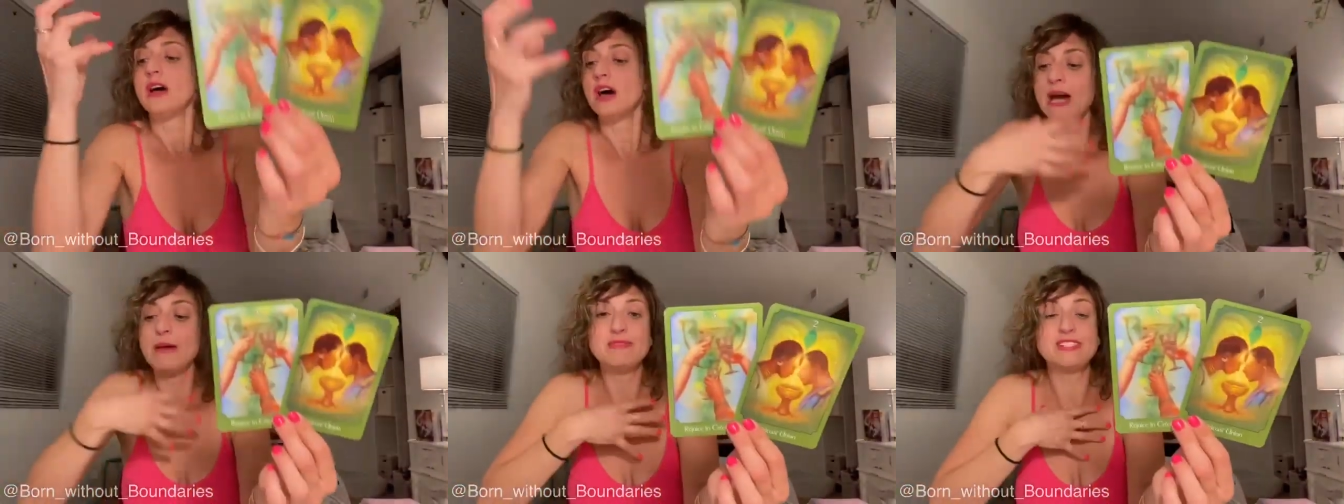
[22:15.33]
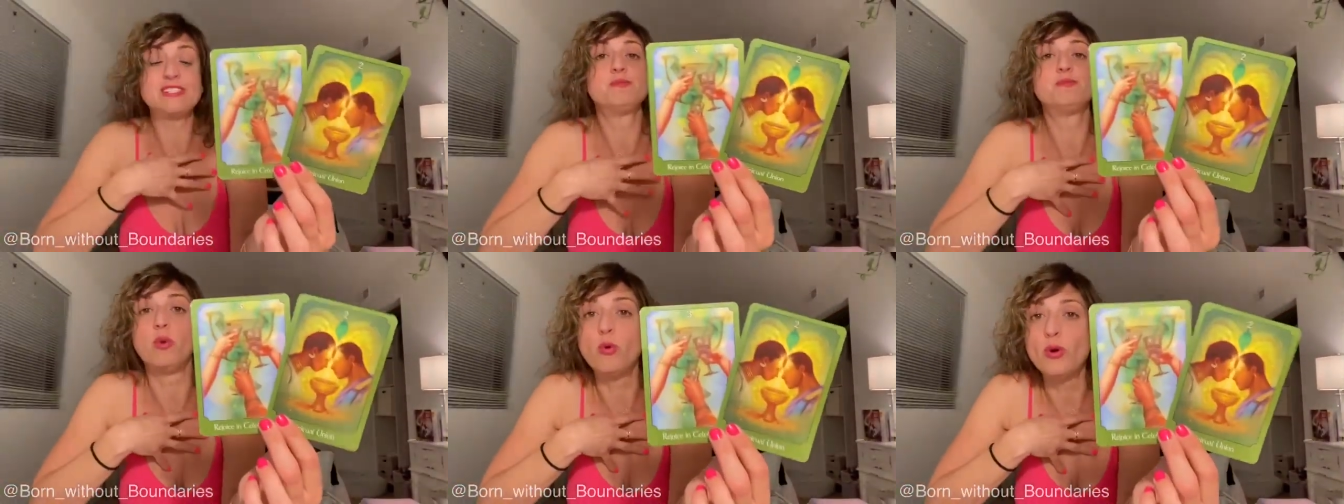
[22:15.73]
I'm
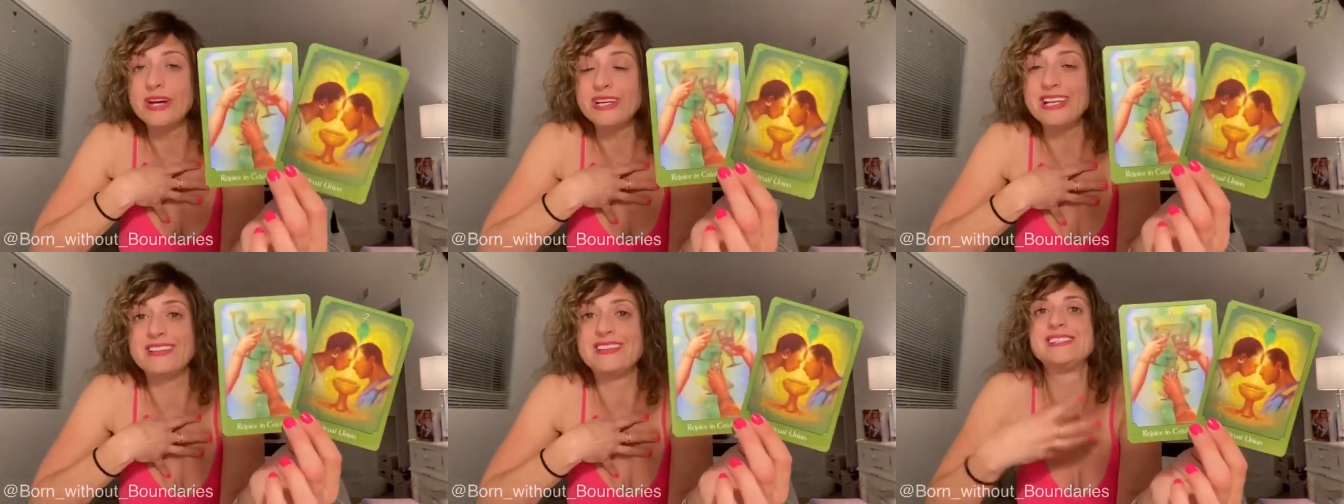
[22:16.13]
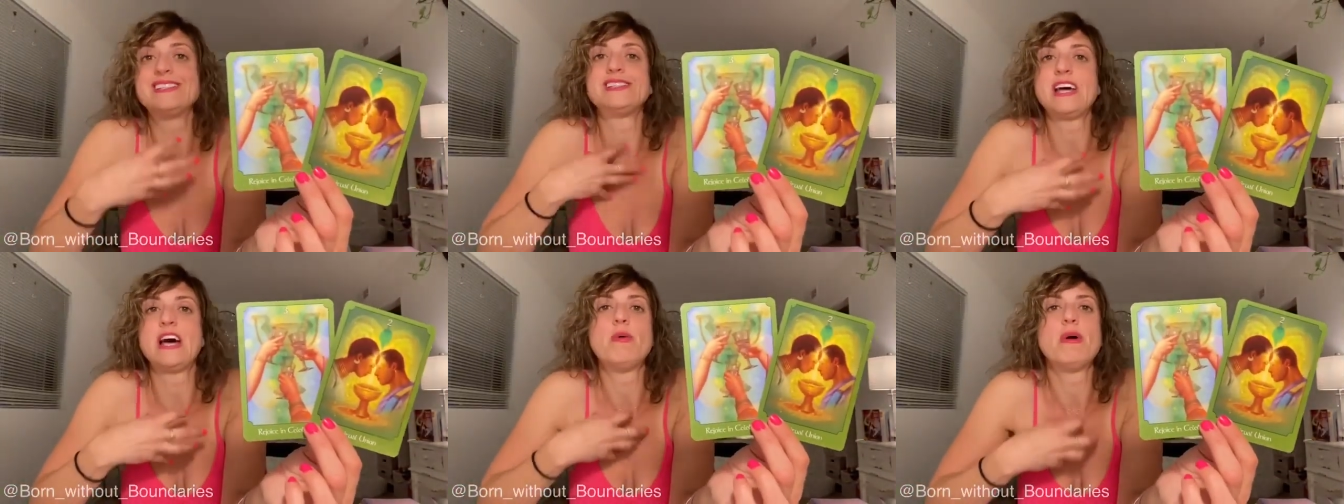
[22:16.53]
disappointed. This
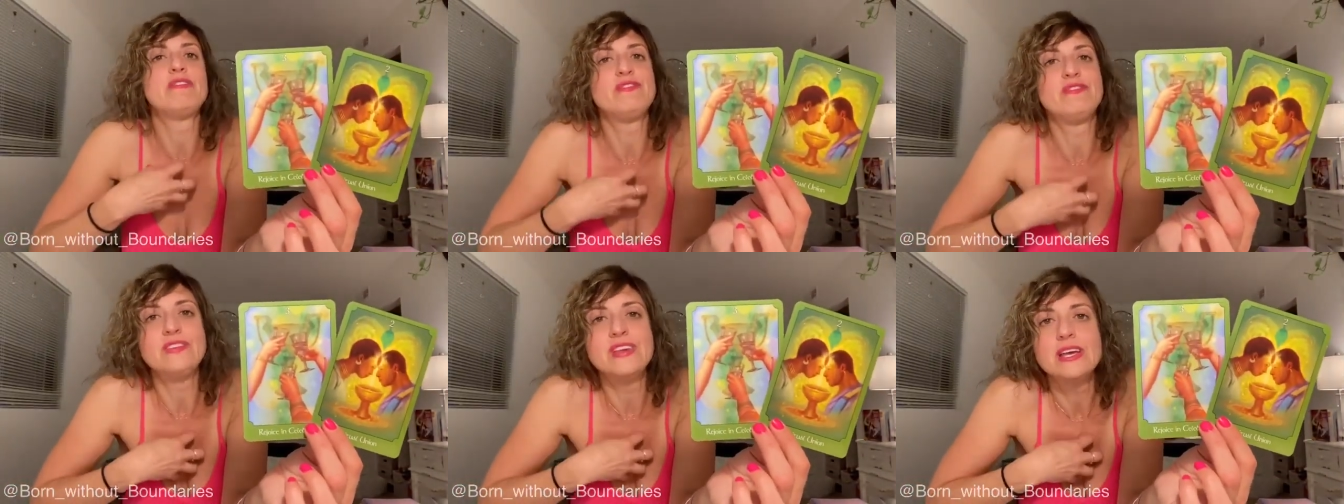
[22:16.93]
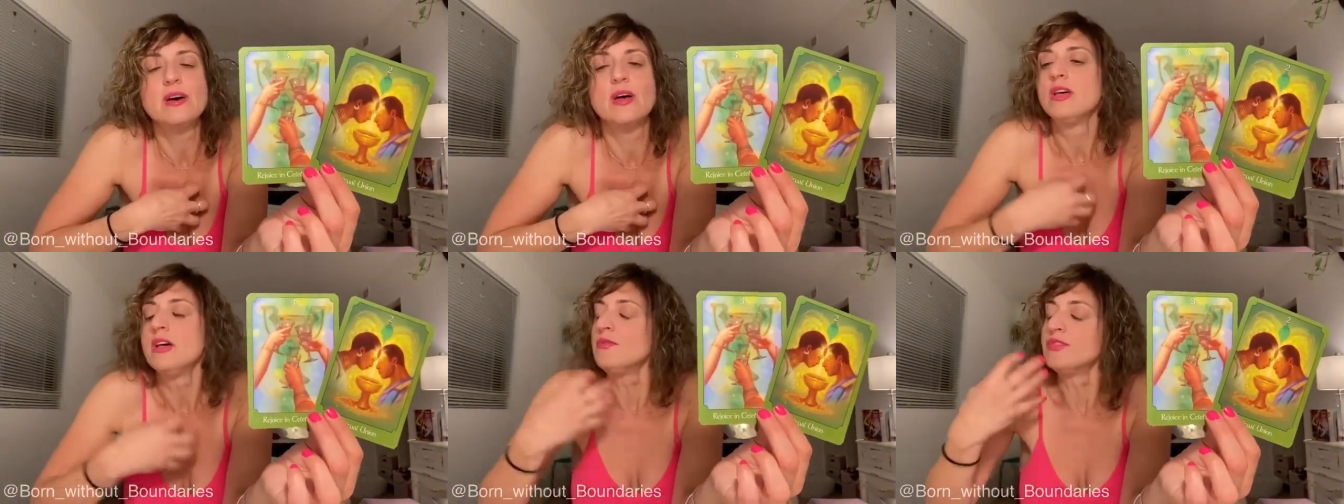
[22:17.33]
is how I
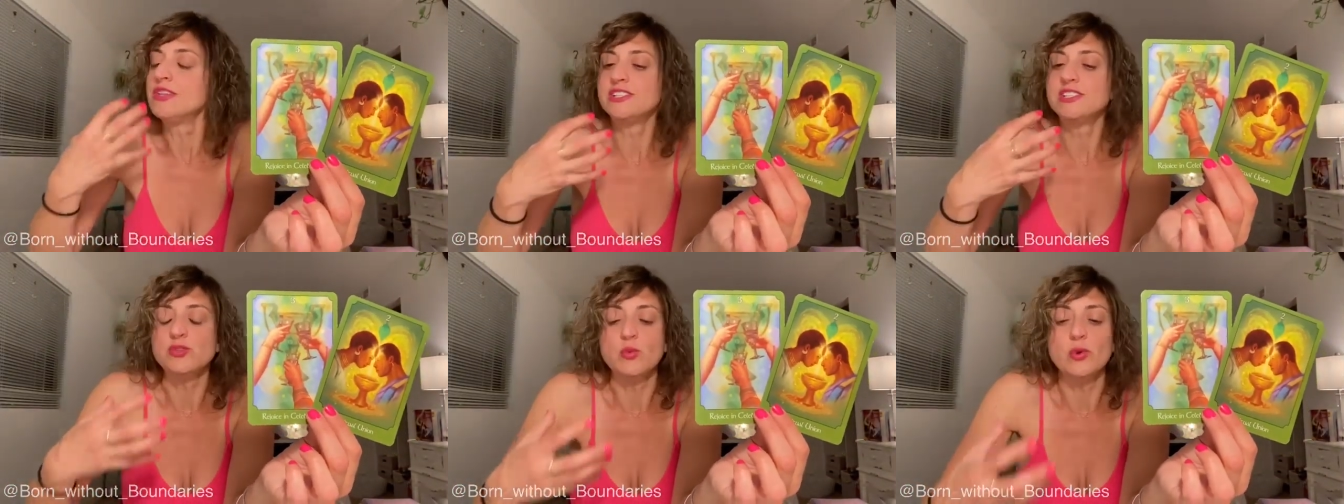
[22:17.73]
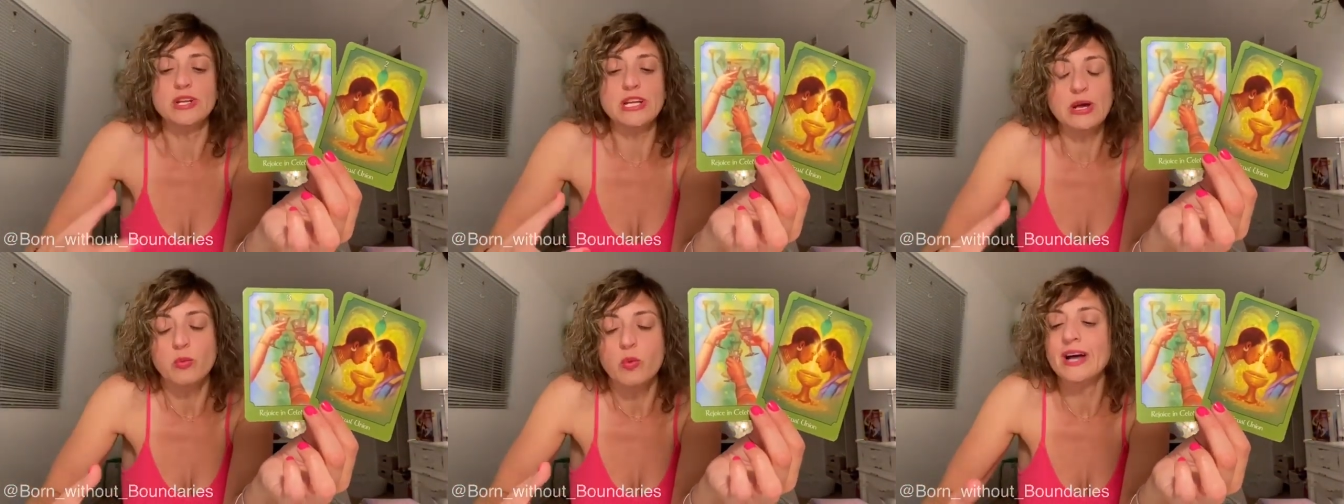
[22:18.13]
feel. This is what
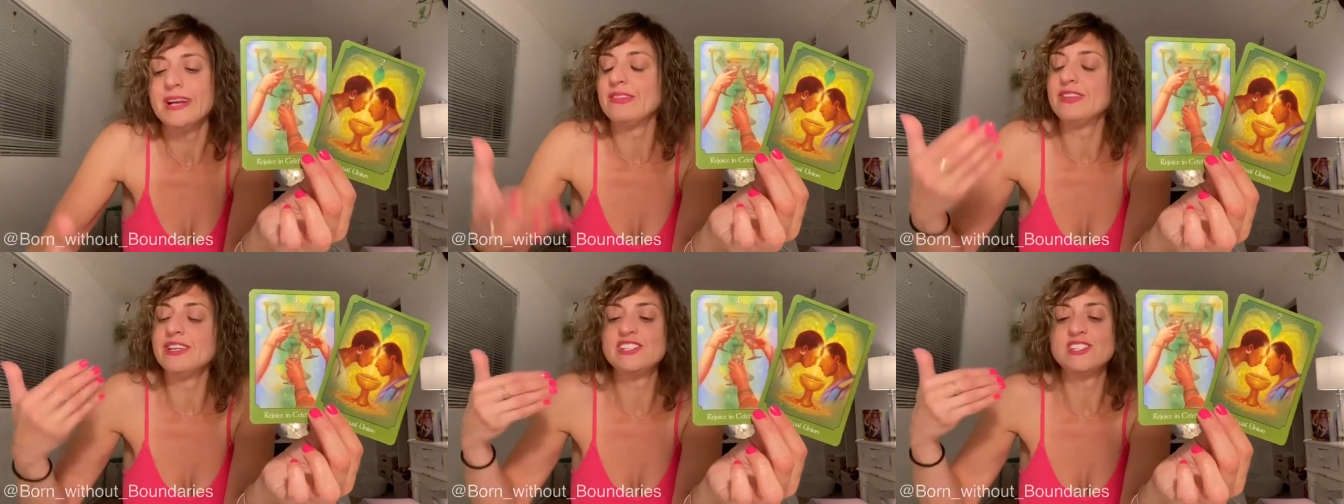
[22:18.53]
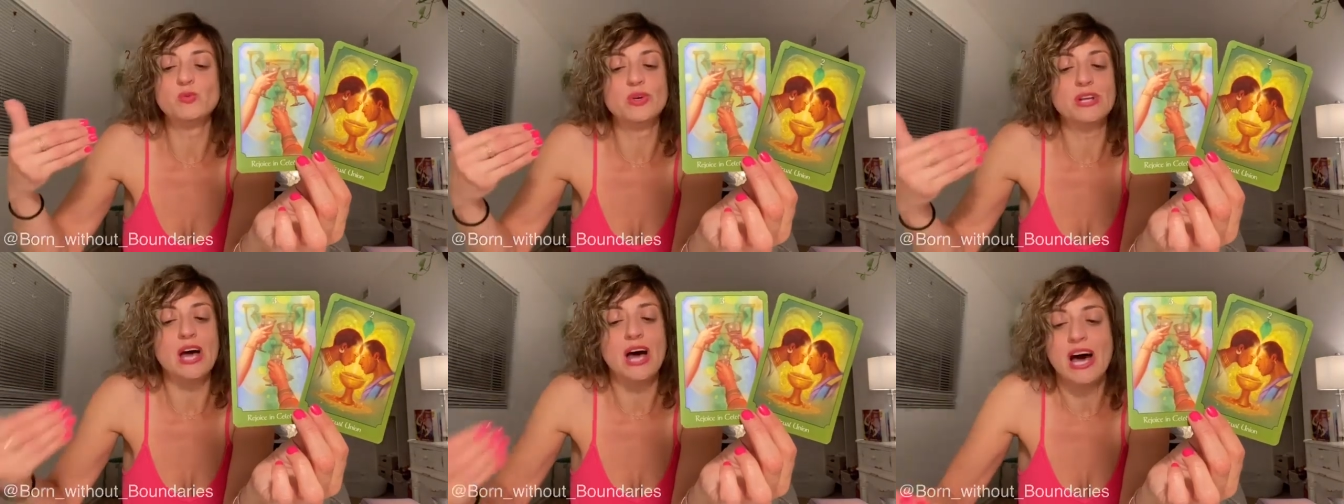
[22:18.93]
I wanted. This is
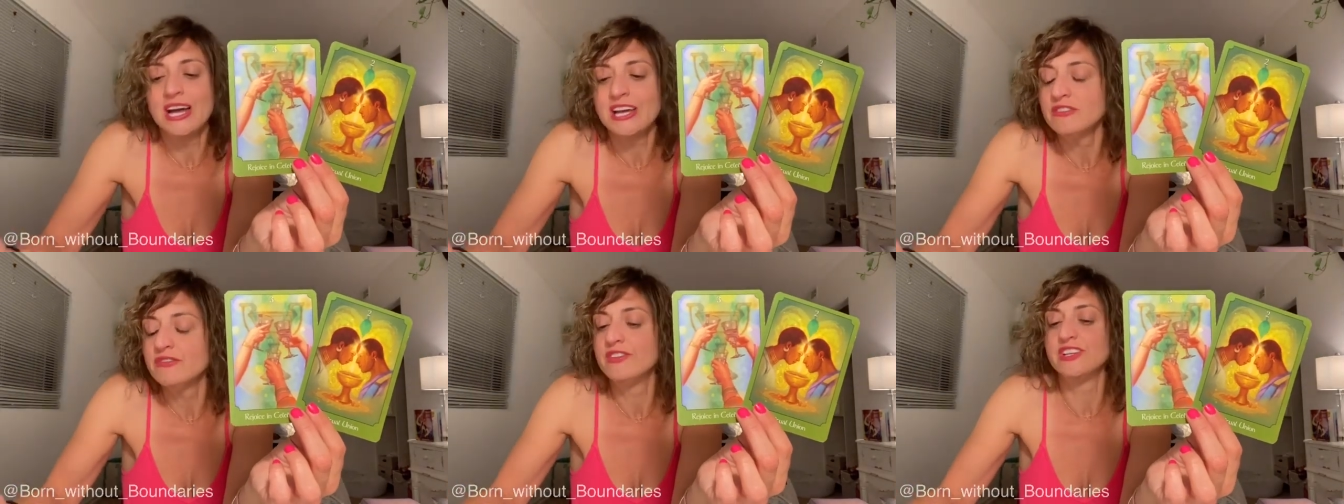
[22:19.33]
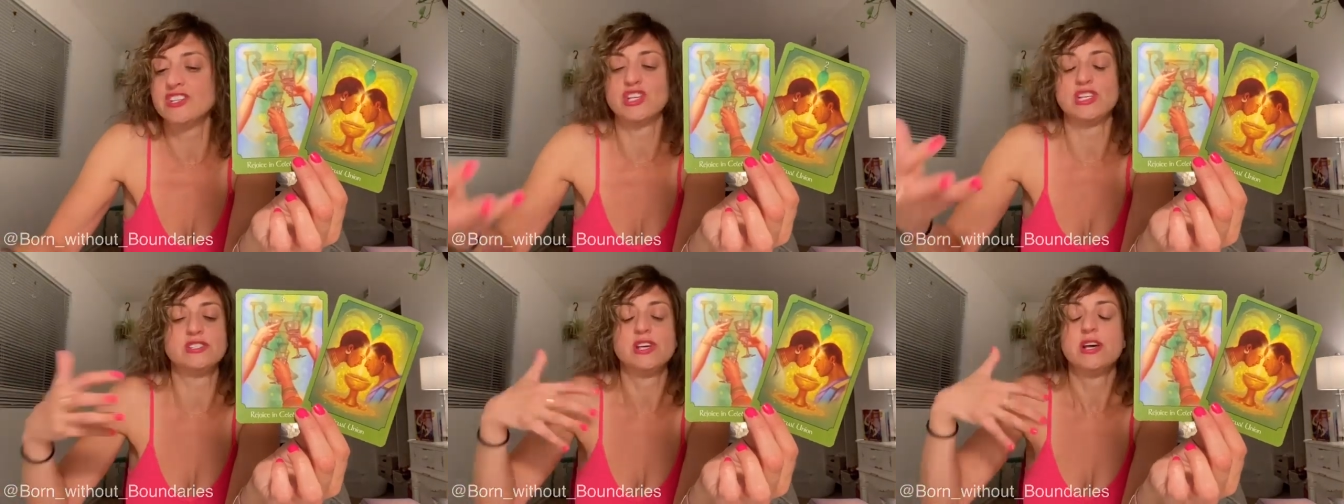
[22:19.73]
what I
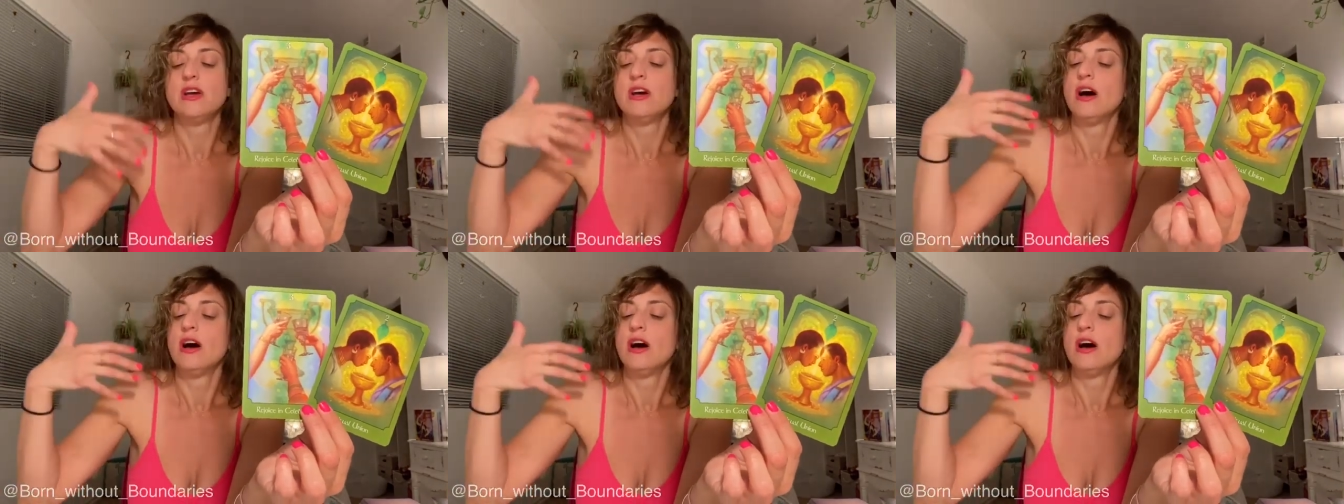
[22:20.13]
envisioned.